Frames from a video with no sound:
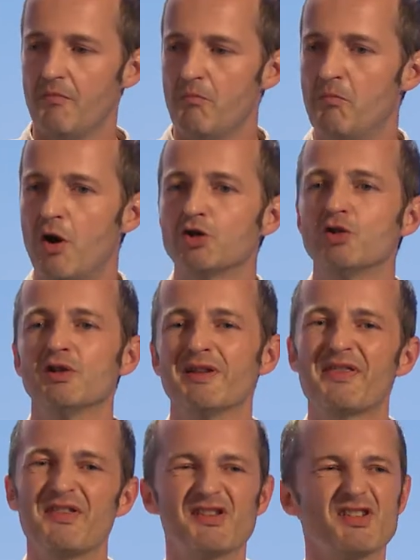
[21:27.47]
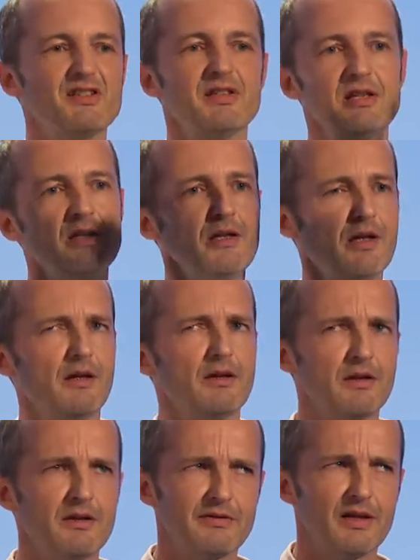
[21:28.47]
monolithicity,
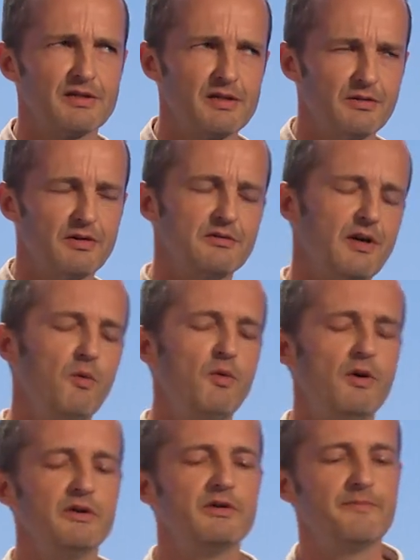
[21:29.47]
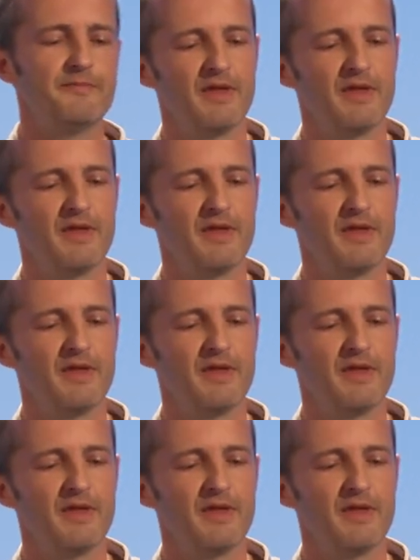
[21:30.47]
if that's a, a word,